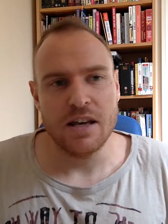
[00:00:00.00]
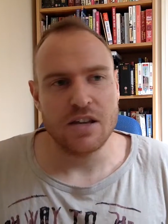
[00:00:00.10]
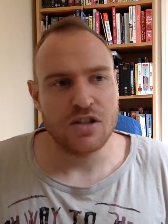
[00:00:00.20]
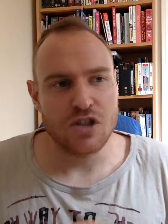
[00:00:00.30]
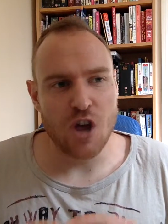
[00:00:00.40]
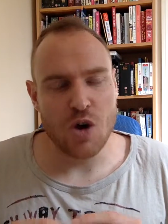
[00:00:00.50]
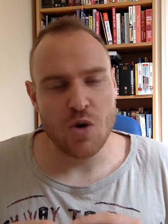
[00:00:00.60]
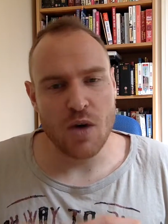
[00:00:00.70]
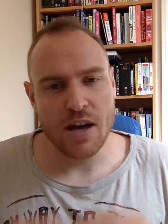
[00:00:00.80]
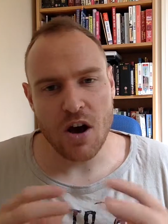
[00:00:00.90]

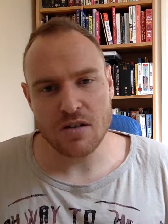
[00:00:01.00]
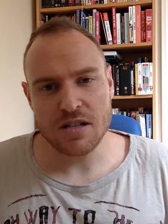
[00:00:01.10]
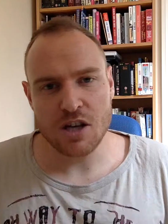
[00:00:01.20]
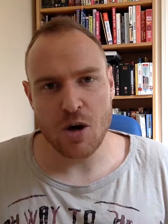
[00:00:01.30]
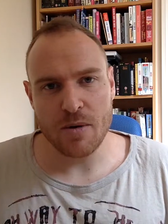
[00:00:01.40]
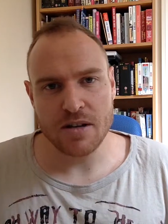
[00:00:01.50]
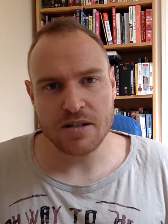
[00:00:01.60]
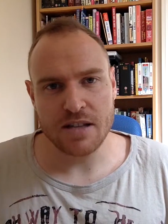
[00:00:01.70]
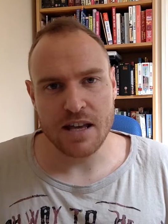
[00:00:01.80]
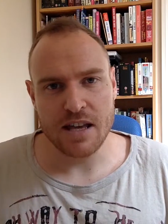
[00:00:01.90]
So enhanced
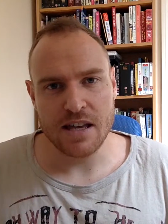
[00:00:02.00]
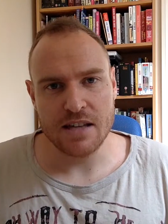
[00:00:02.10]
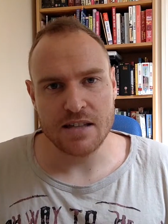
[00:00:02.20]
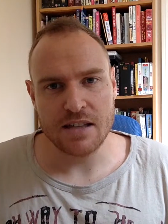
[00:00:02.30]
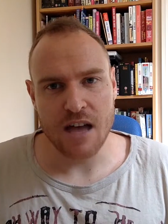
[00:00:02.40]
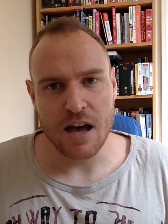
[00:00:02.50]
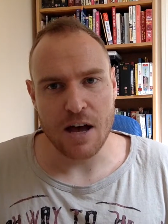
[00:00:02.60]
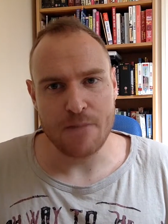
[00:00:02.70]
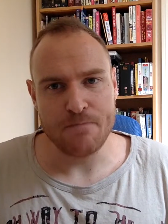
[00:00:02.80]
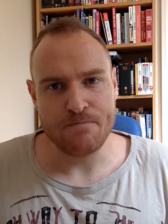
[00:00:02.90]
e-commerce is
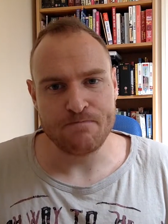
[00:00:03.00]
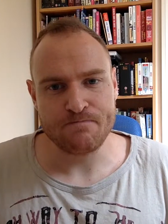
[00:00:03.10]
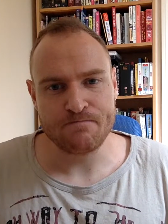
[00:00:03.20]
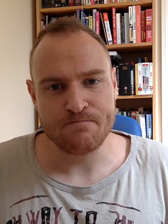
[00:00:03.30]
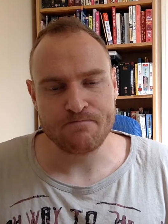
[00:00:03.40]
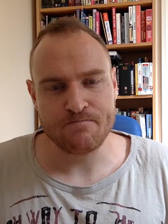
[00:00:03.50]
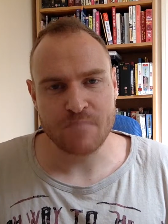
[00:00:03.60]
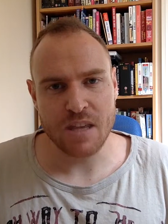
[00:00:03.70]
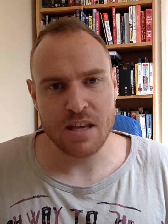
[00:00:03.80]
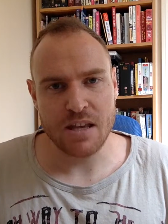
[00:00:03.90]

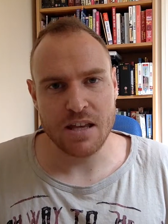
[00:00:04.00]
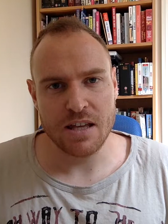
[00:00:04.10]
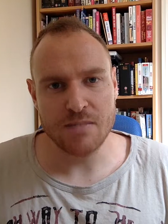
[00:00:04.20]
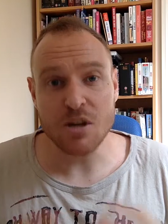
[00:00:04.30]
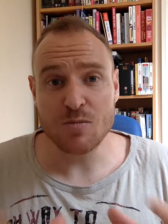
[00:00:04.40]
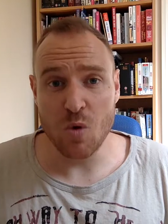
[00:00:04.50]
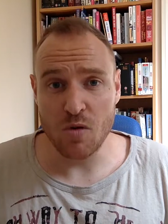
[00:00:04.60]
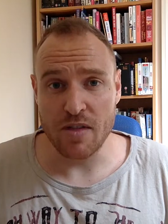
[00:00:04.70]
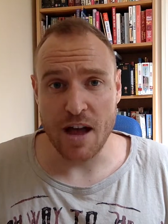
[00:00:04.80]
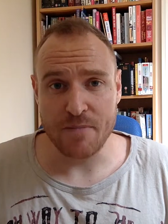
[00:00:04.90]
much more
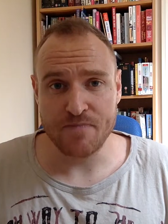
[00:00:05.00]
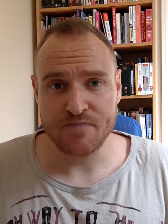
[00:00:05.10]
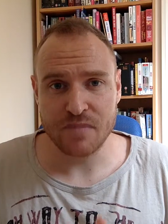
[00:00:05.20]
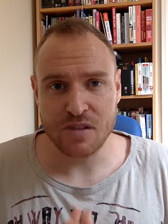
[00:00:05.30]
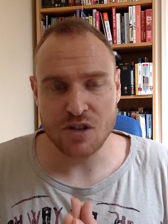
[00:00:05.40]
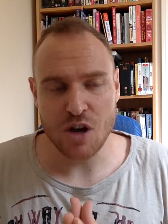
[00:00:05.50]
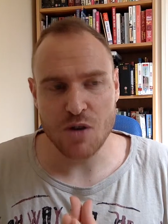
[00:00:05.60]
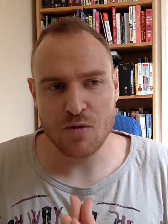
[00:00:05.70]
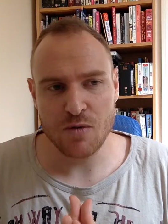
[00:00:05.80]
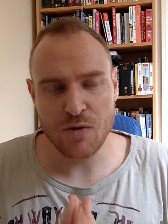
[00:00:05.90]
than that.
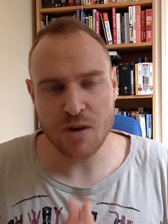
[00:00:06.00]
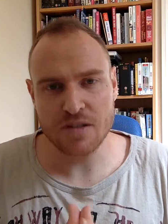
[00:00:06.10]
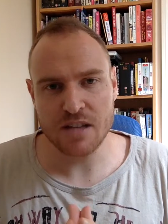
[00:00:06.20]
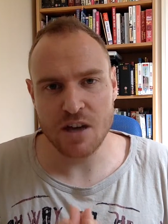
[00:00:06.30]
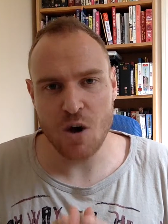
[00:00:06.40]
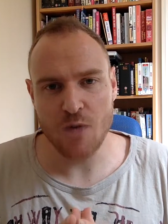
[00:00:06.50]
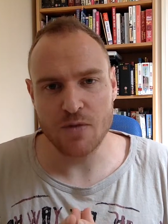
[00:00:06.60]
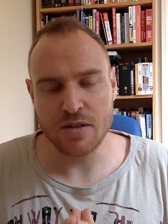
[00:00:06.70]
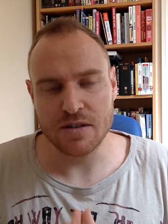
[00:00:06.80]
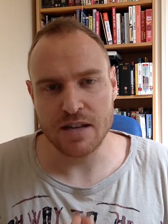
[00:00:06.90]
So the first thing it
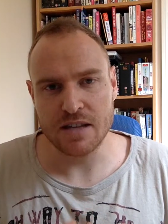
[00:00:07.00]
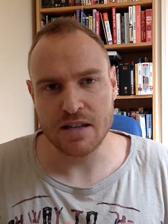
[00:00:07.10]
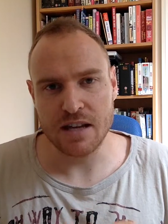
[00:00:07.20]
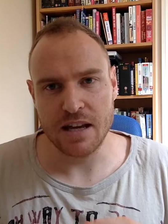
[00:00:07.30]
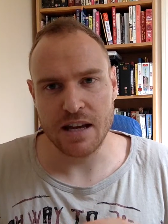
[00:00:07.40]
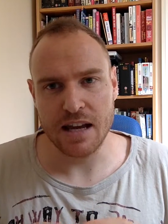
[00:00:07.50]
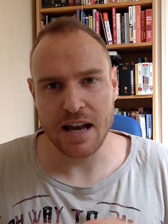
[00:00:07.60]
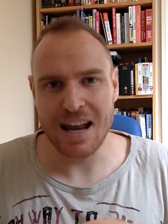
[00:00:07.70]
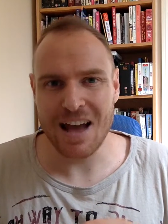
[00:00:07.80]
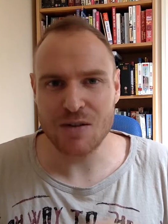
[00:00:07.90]
offers is that it
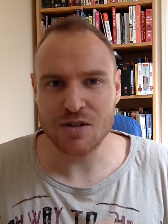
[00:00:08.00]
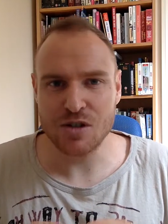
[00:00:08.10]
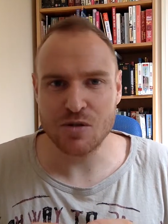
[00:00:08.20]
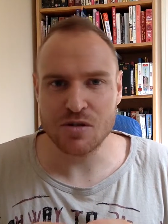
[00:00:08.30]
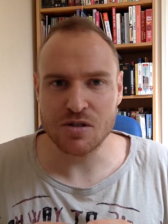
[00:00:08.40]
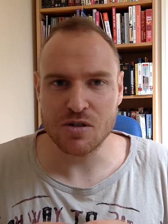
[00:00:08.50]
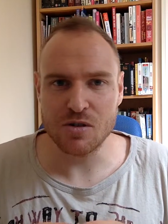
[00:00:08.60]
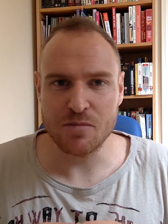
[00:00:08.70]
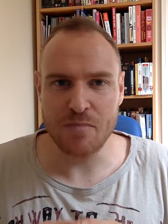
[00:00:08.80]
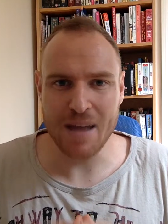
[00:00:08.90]
allows you to
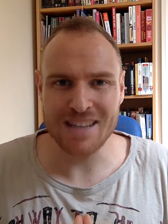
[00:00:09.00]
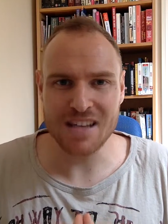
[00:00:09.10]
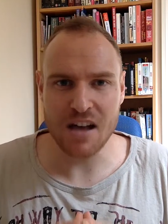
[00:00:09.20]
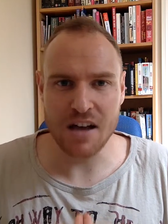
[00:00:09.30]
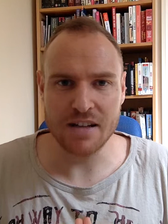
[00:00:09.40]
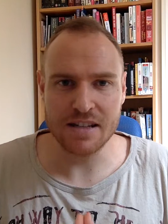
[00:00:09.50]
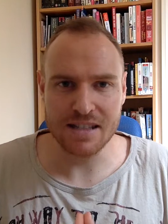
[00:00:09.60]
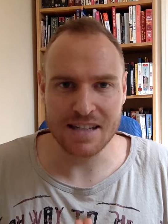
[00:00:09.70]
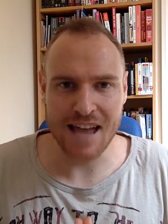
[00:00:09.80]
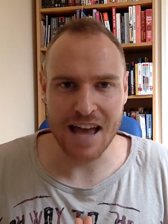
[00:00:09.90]
better
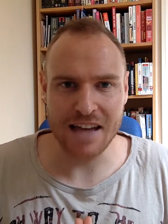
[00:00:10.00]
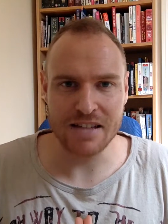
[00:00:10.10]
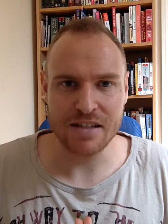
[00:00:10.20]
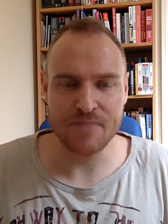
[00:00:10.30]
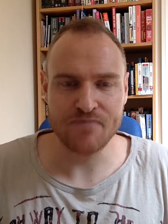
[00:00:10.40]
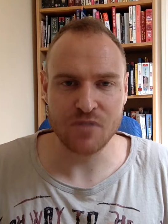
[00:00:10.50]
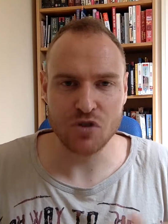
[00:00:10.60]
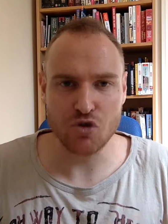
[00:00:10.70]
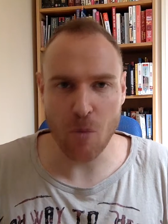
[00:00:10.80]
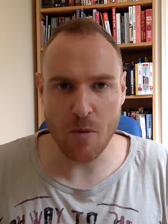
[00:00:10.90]
understand
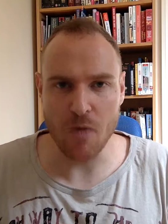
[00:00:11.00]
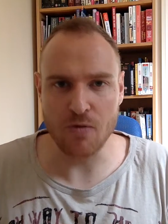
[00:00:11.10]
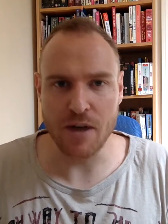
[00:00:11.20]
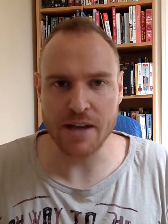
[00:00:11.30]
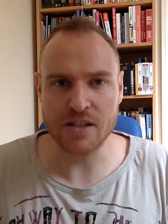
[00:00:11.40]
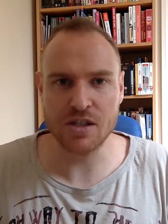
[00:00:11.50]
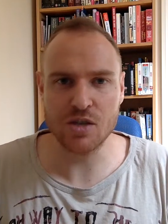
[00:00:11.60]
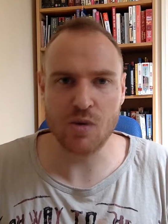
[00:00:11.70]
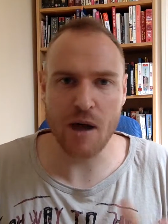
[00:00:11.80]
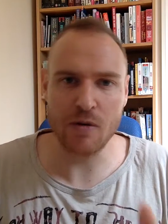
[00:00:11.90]
drop-off rates
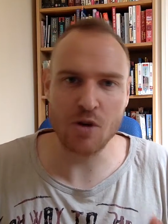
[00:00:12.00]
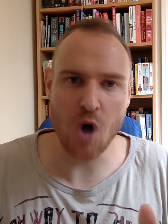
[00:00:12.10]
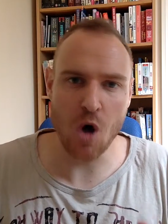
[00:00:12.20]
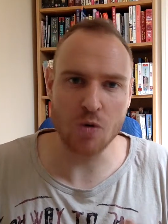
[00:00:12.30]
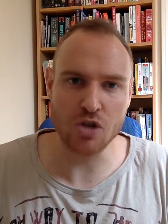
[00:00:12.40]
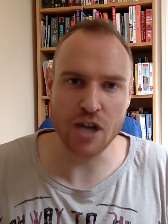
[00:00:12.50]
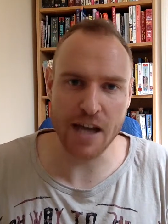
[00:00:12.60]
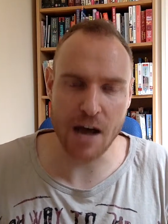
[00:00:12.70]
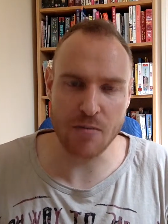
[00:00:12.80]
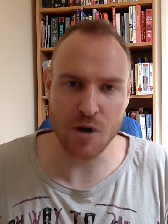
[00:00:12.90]
throughout your whole
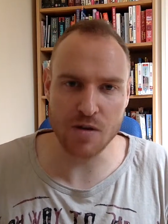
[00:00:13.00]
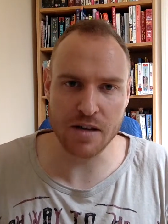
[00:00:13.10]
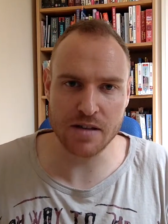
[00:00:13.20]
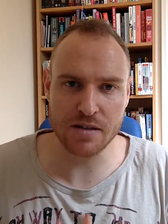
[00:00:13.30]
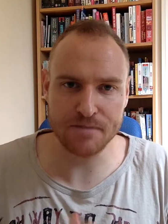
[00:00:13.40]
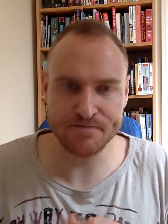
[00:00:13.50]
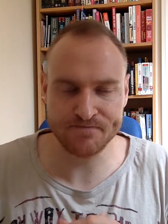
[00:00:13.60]
checkout process.